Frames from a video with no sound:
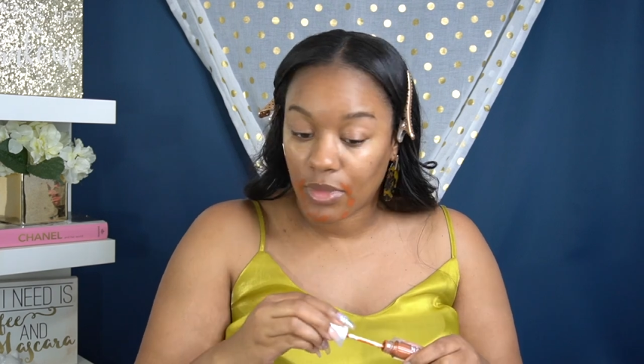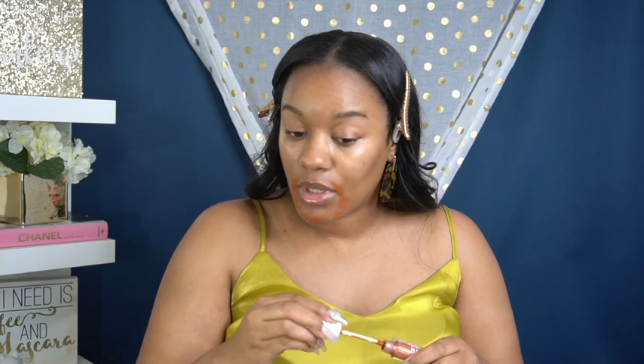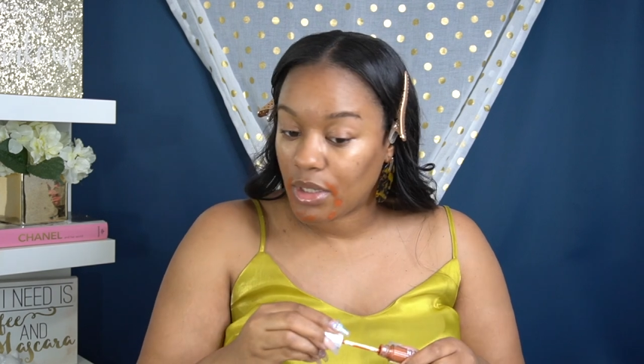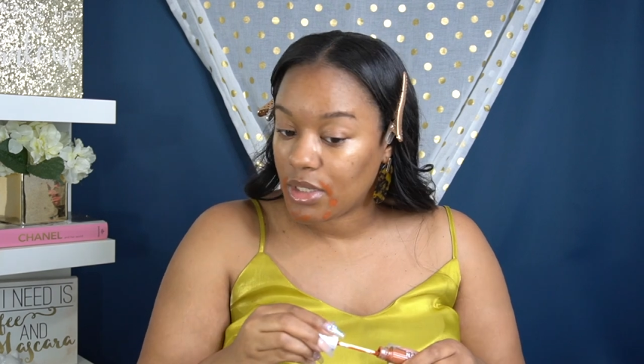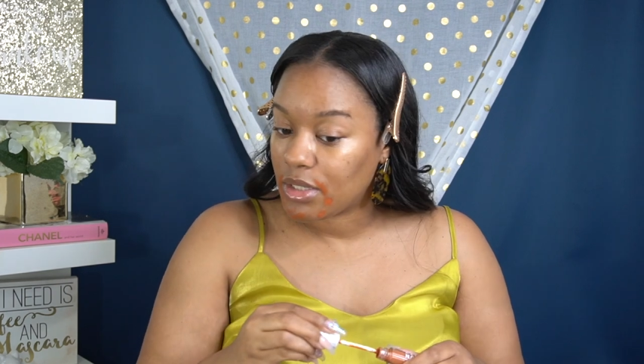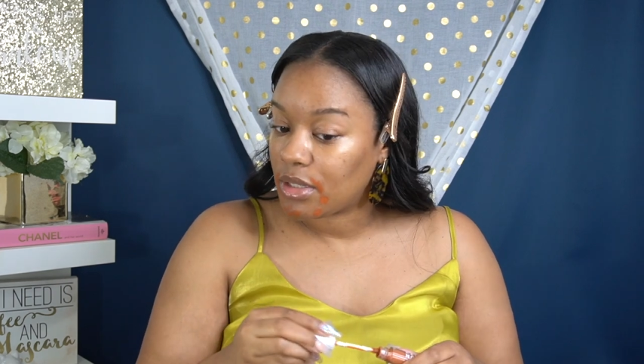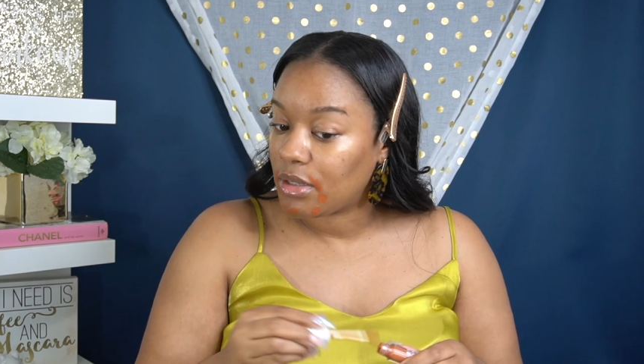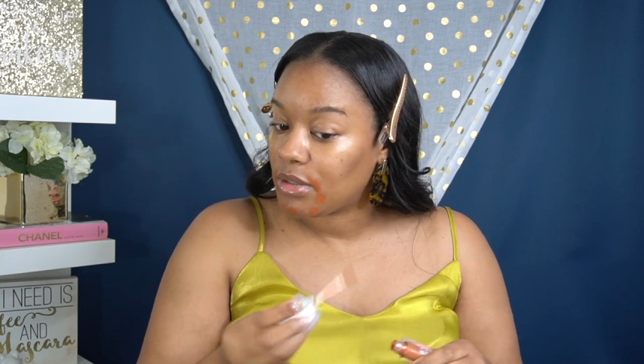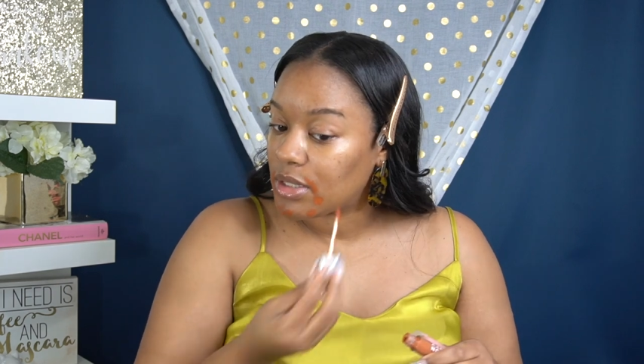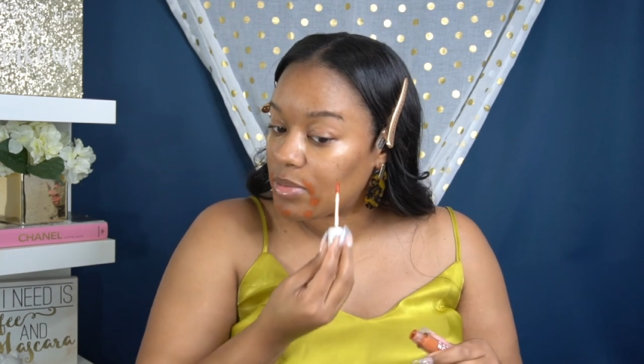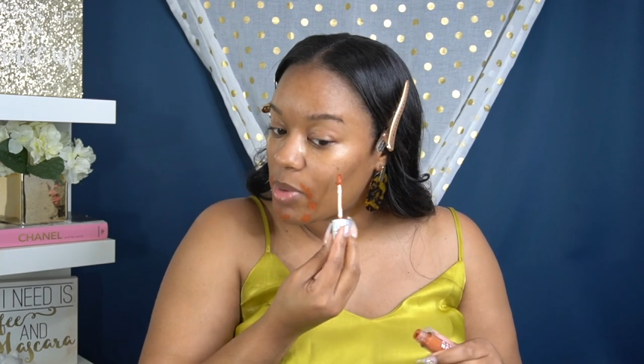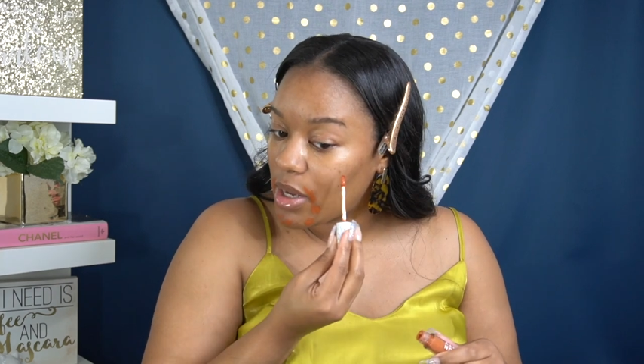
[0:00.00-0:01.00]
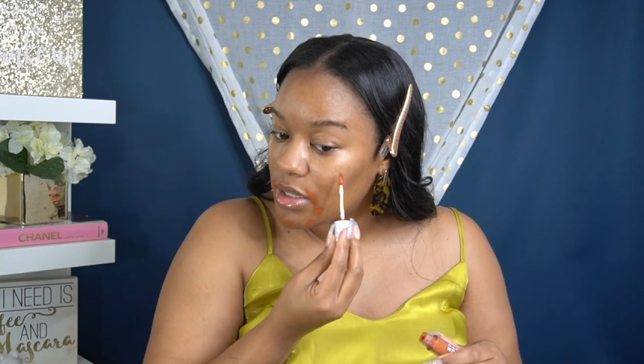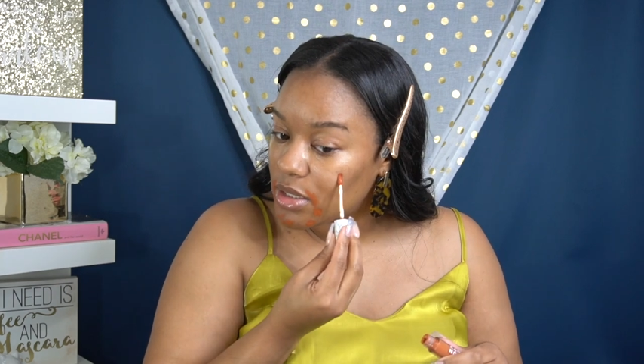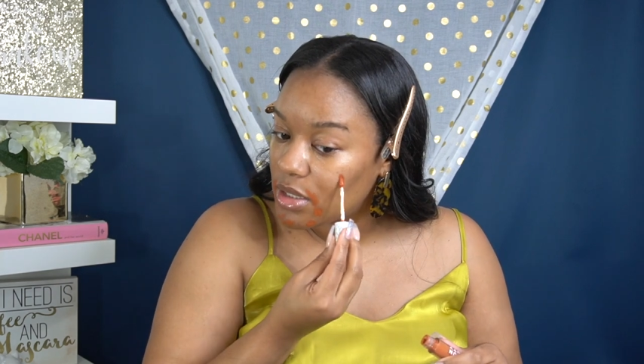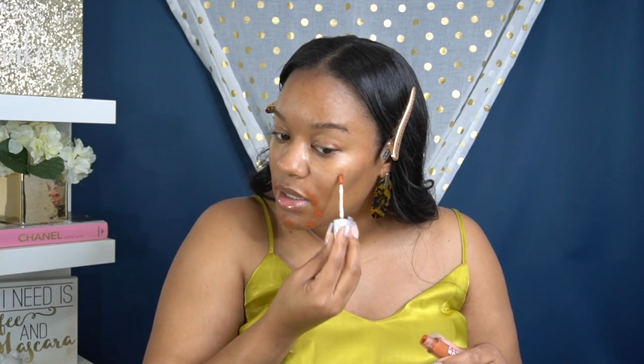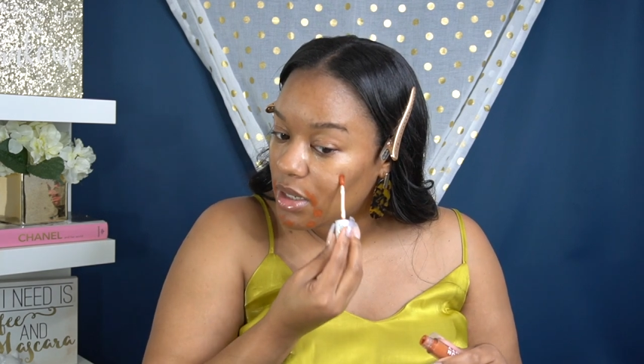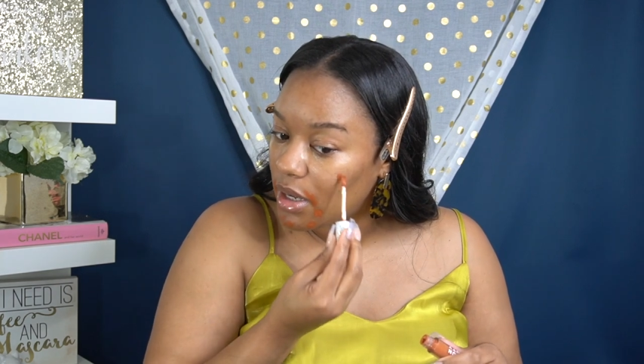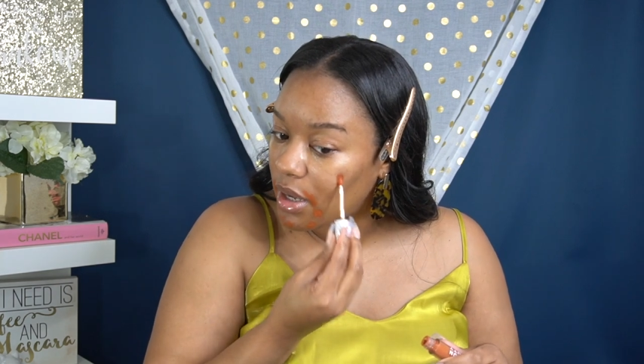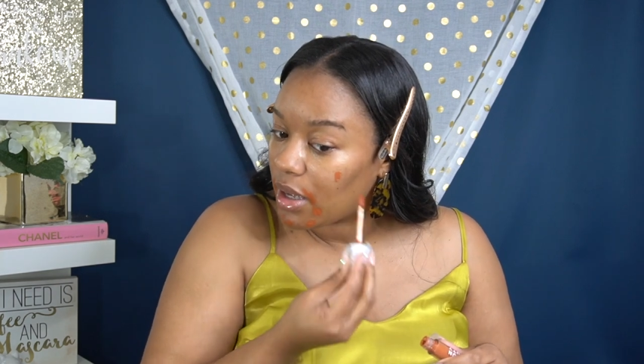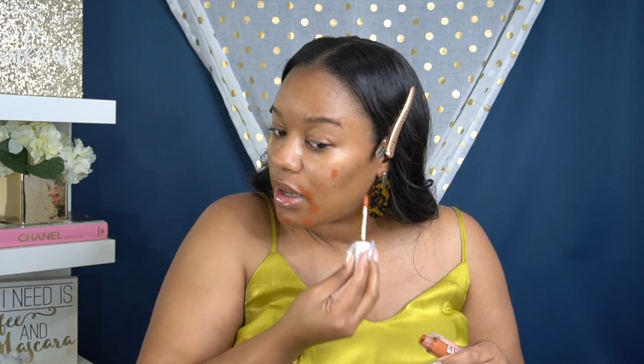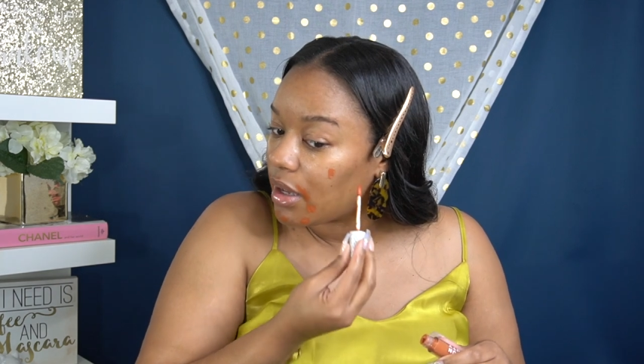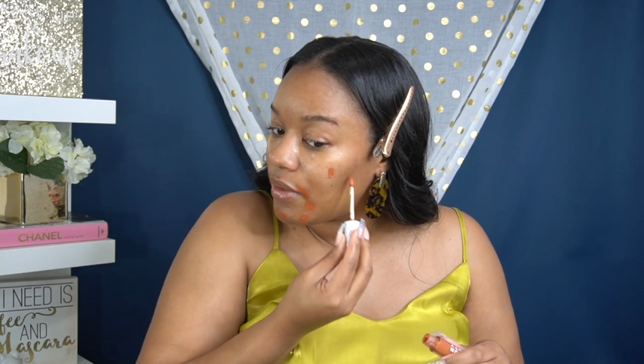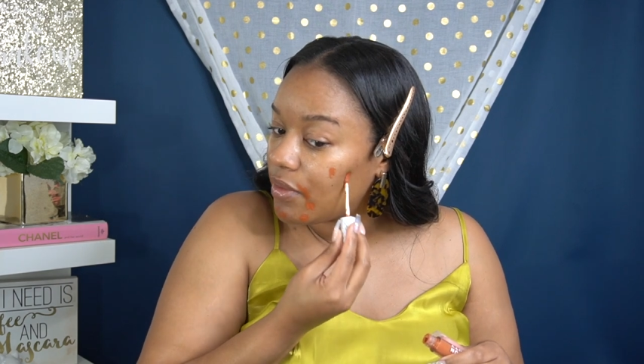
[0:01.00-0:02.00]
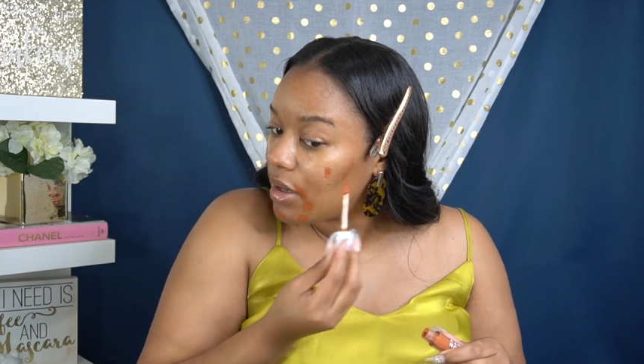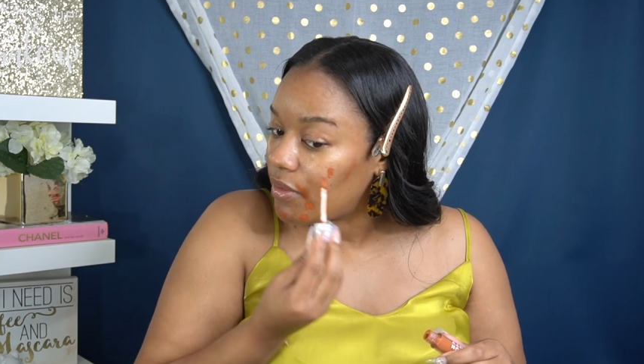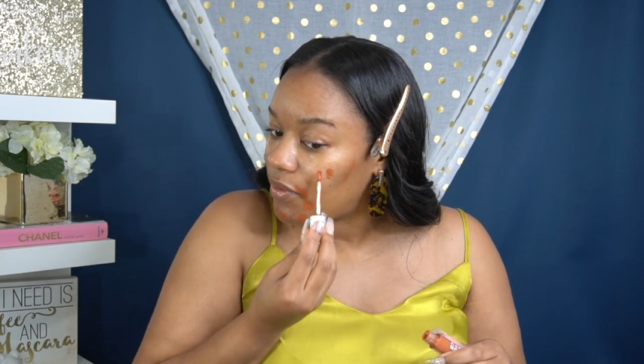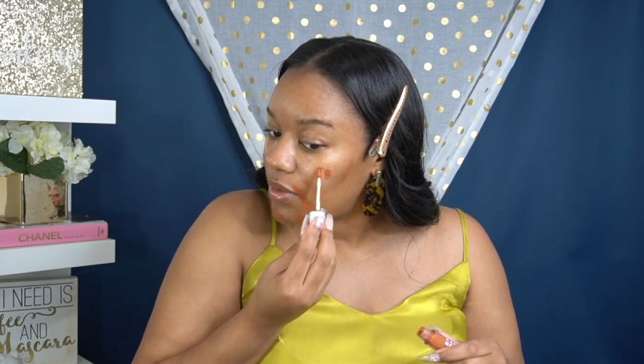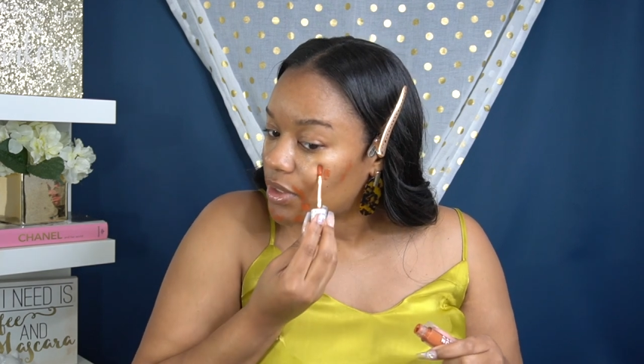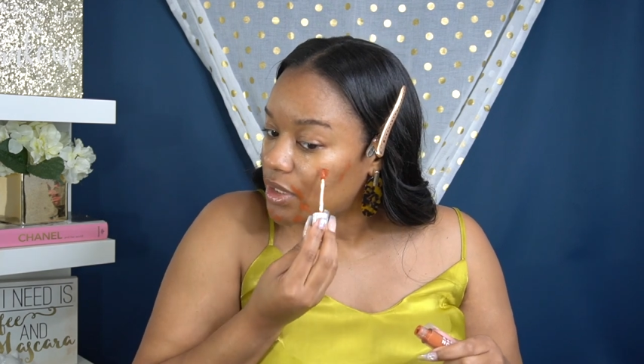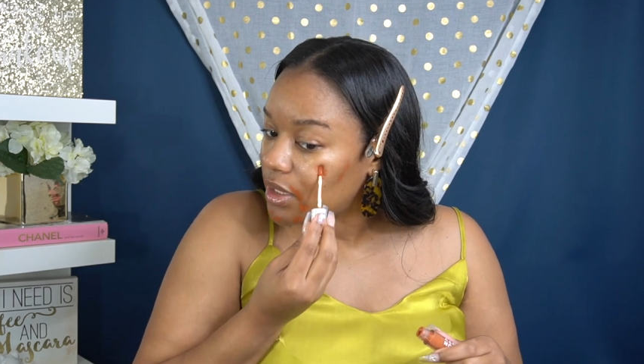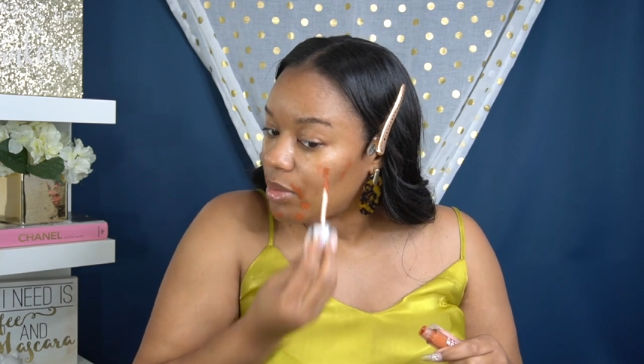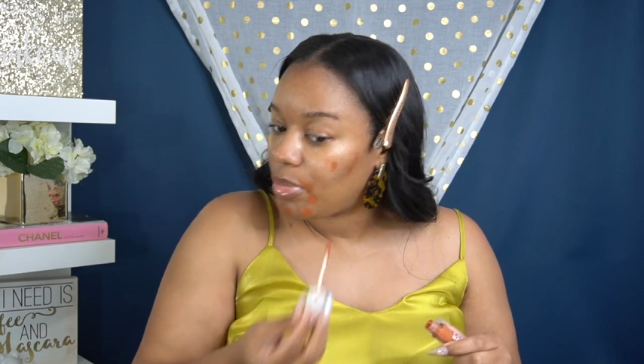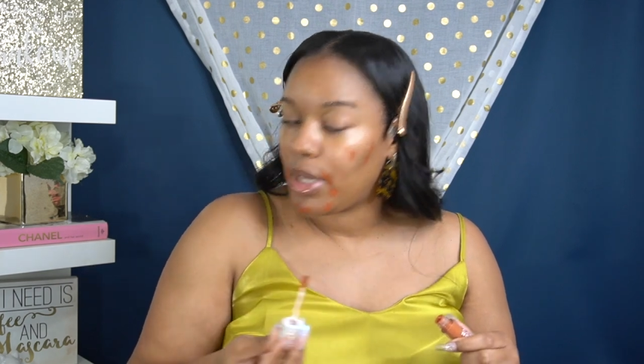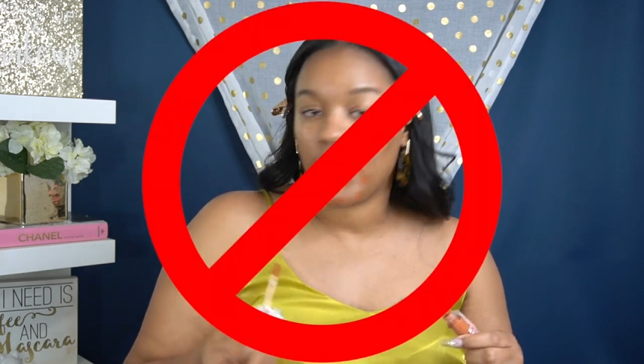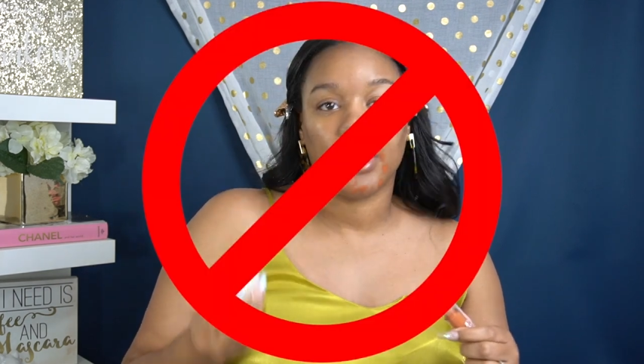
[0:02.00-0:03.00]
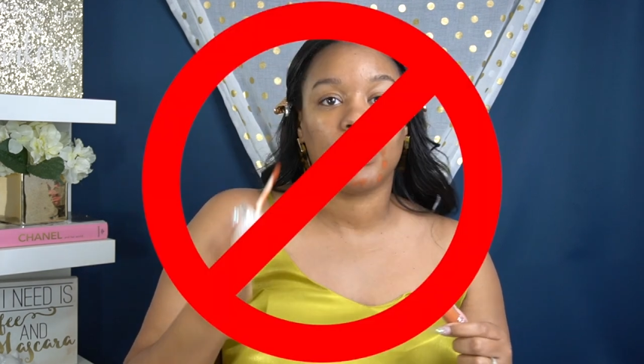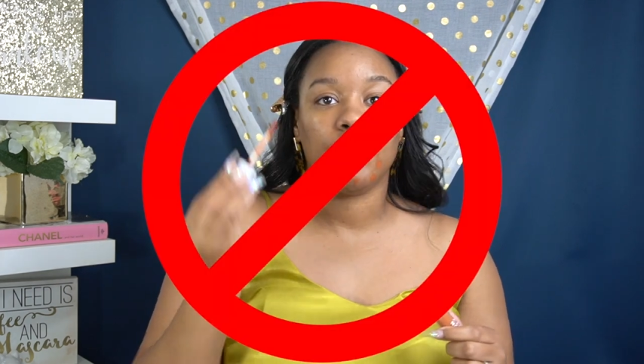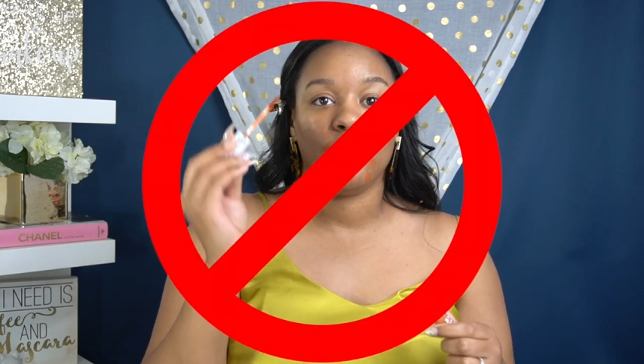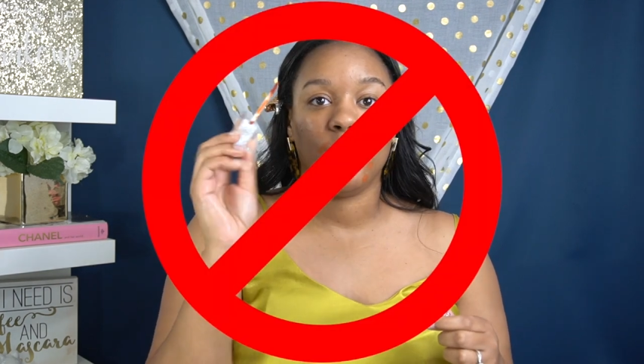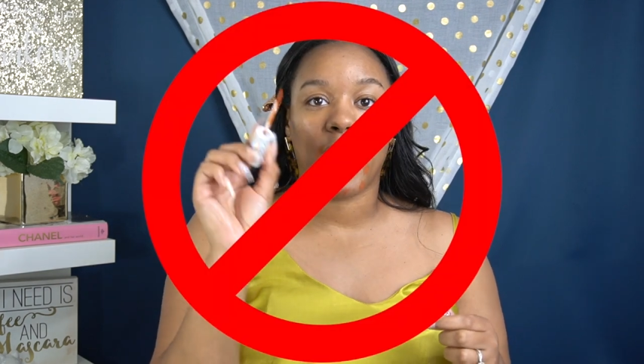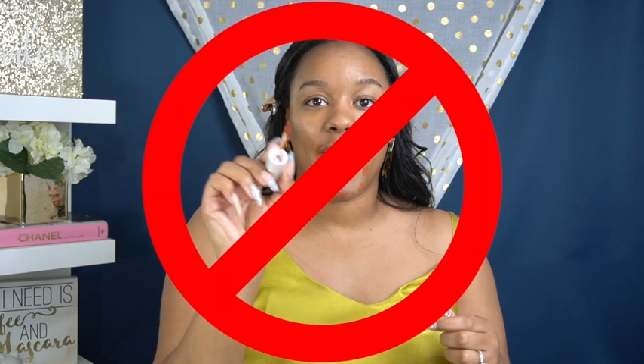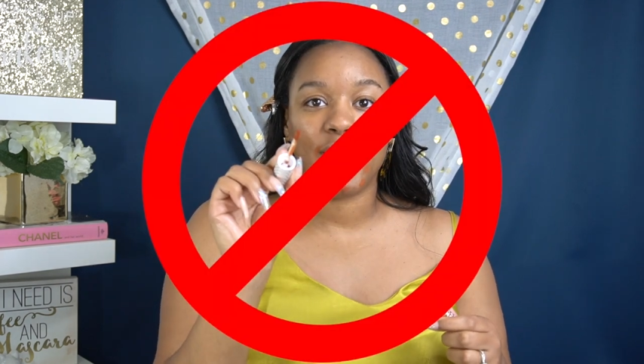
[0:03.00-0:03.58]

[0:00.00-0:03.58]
on these little spots that I have. Unfortunately, pick do not